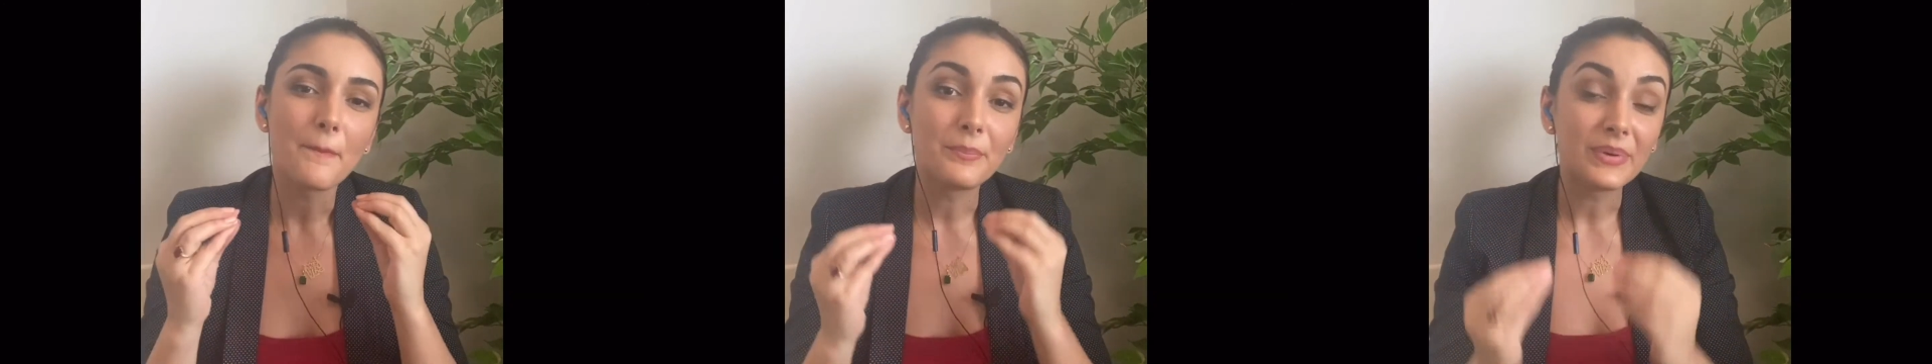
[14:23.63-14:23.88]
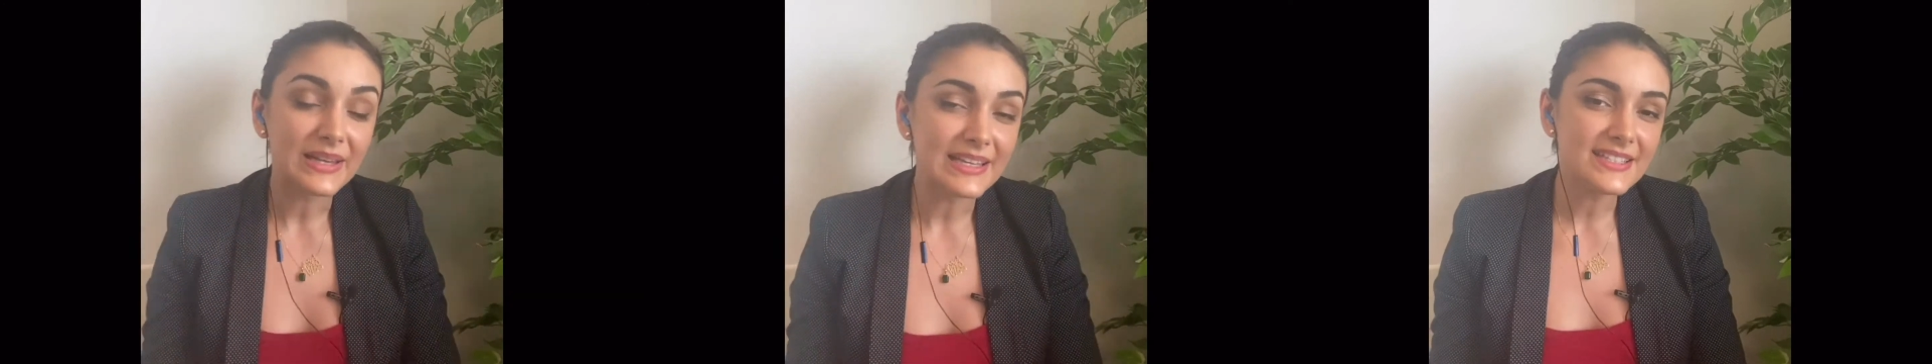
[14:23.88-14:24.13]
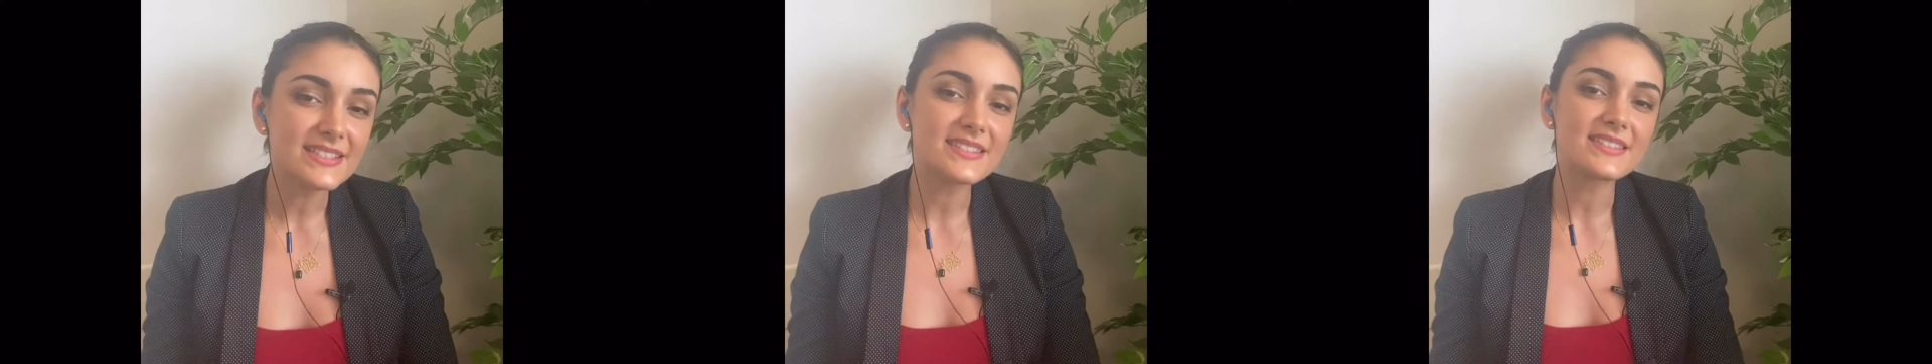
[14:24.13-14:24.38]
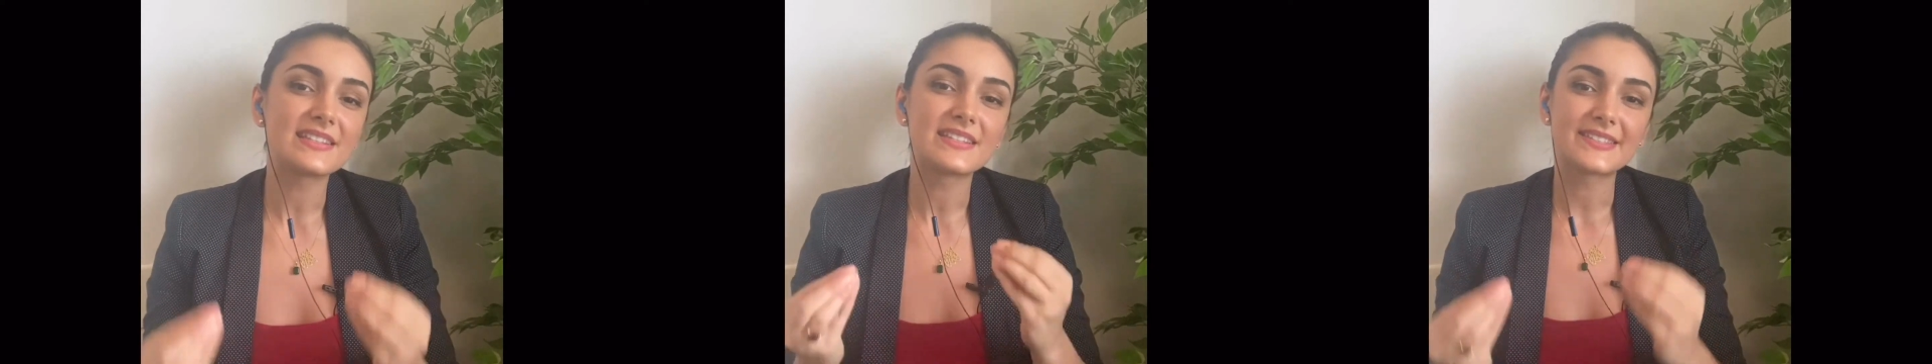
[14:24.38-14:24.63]

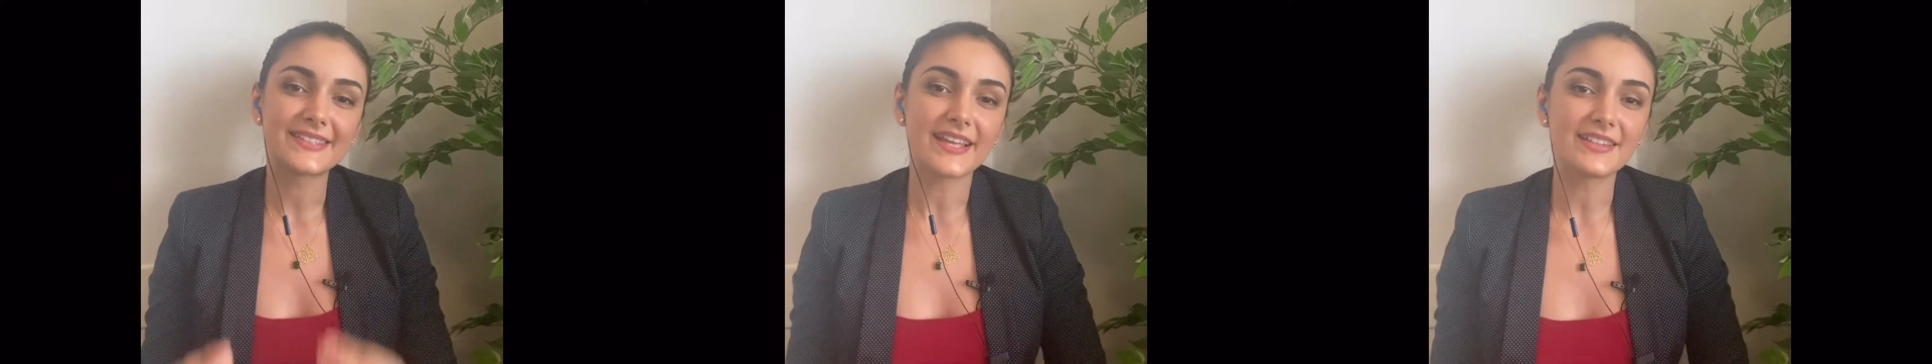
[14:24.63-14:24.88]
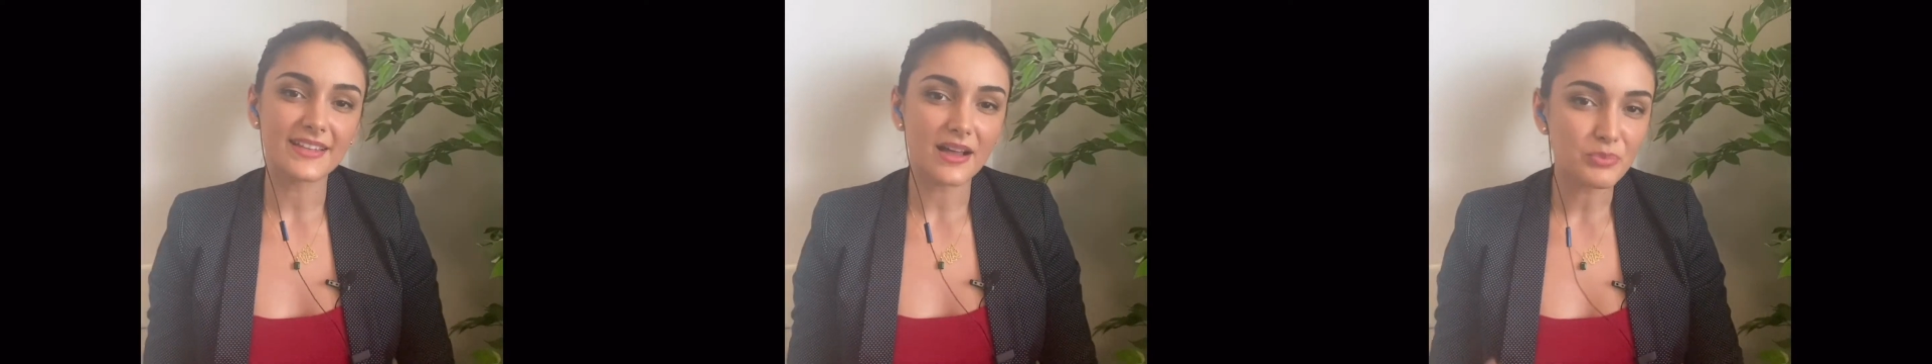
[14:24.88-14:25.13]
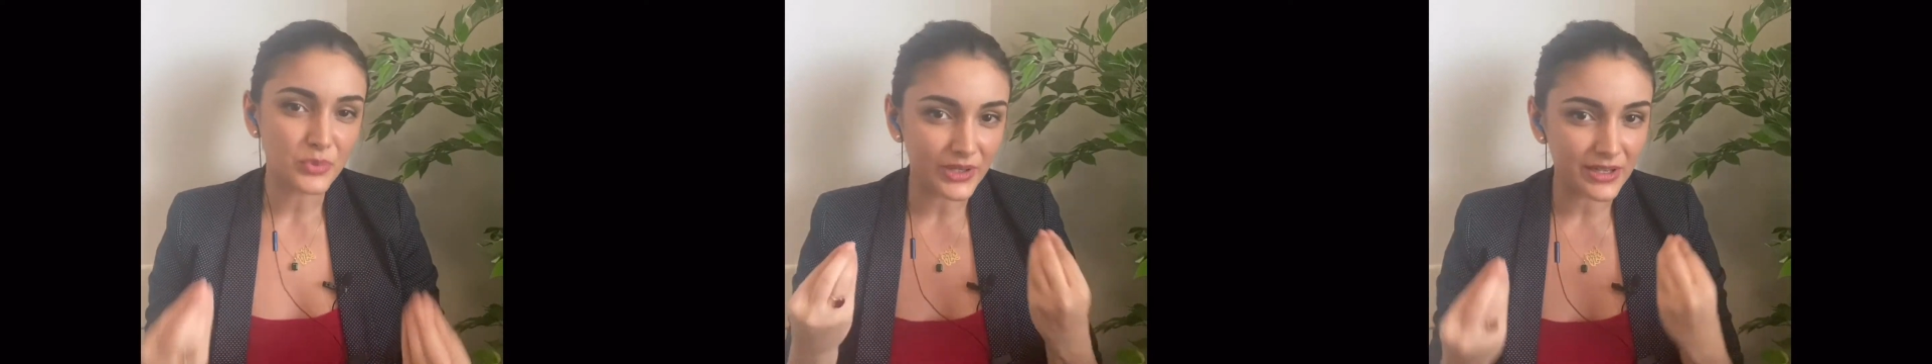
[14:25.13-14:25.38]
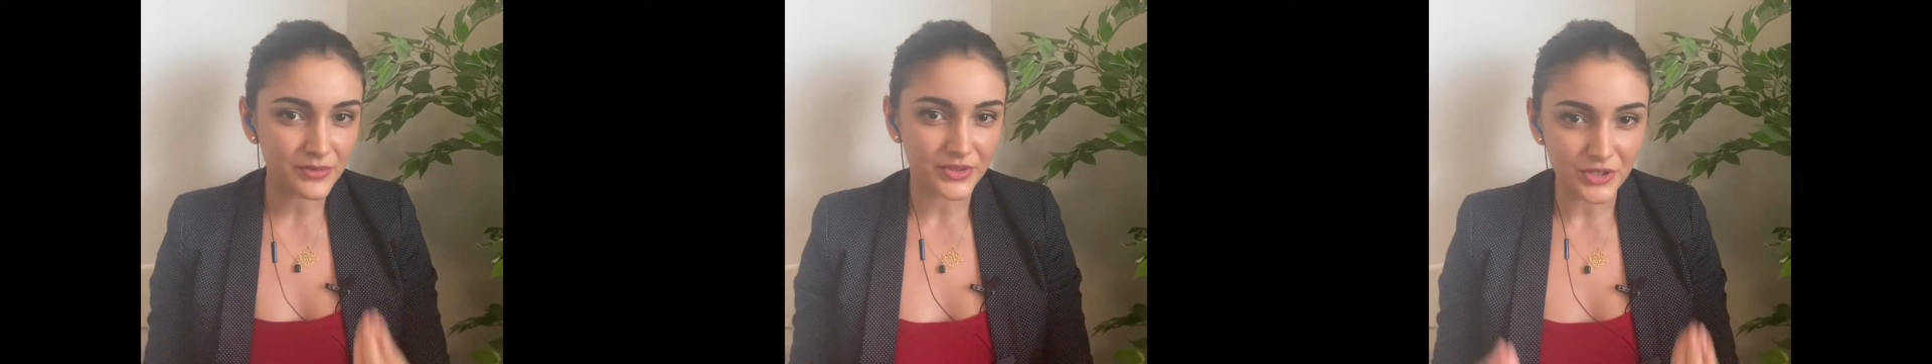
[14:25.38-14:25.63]
please stand up
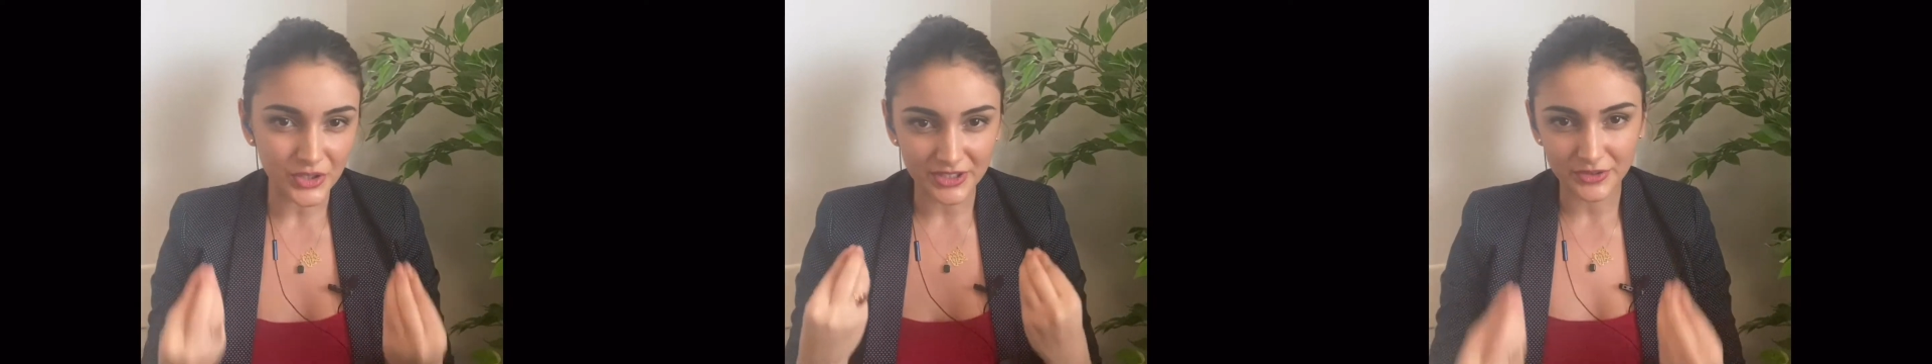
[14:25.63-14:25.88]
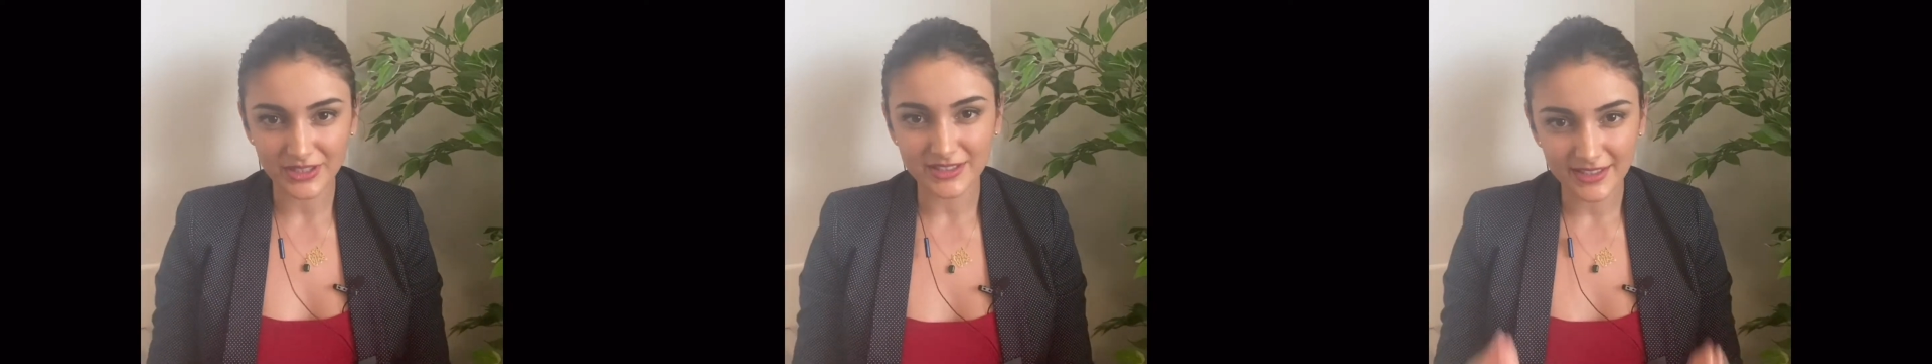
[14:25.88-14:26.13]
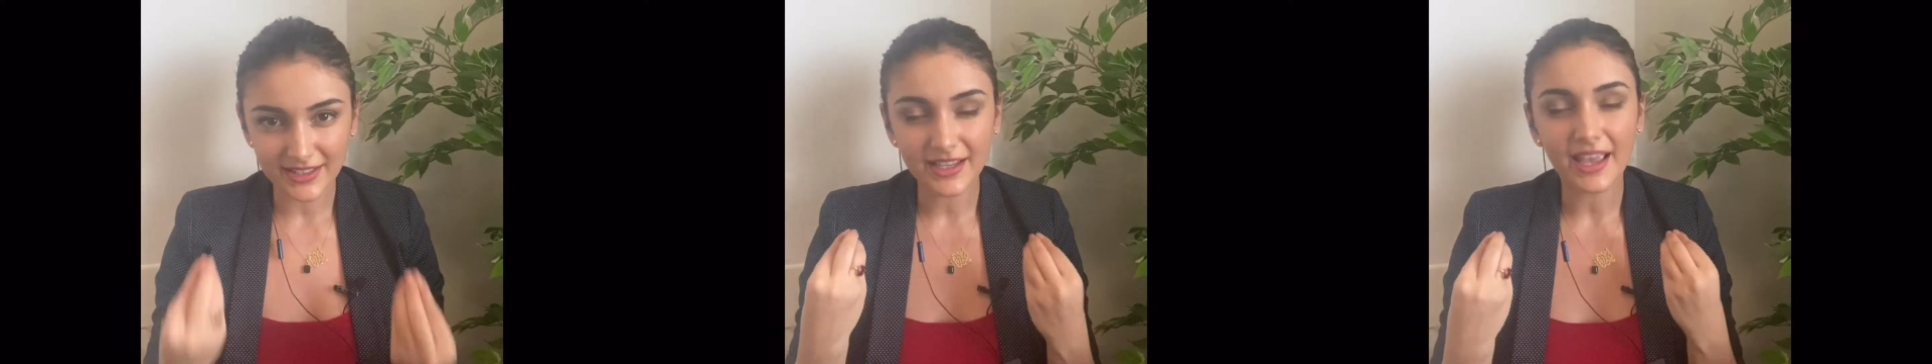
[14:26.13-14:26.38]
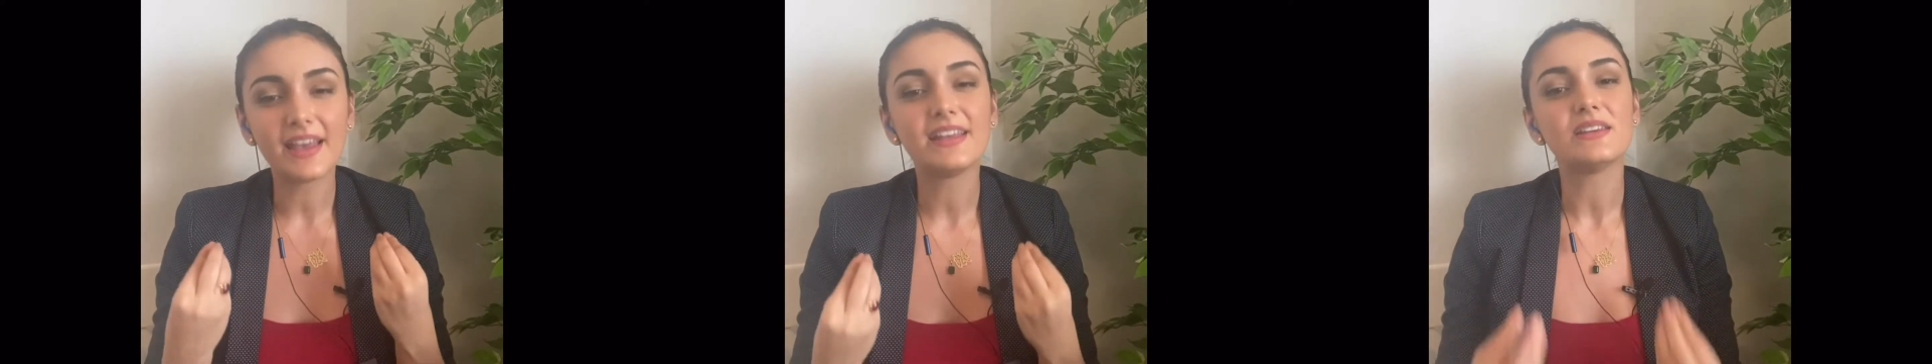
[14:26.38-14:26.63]
whenever you're
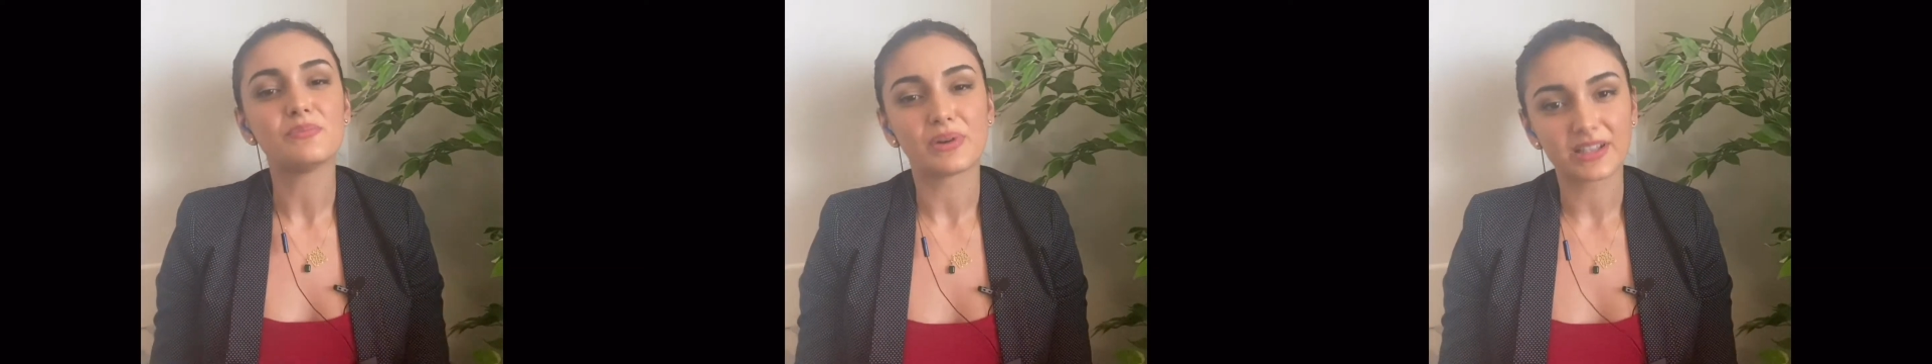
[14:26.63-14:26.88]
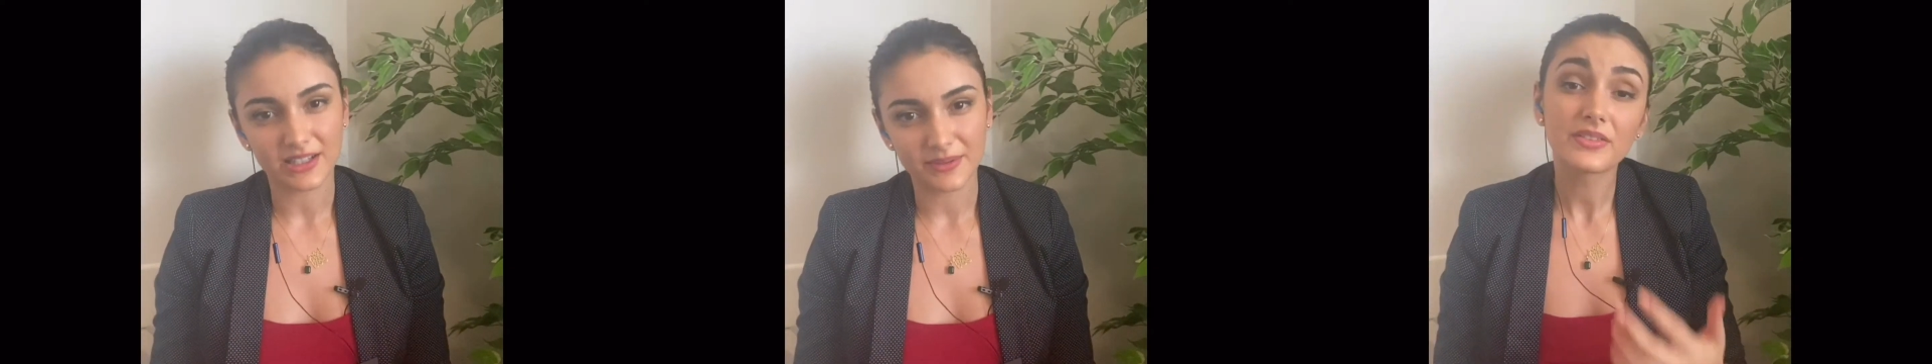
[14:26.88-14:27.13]
greeting anybody.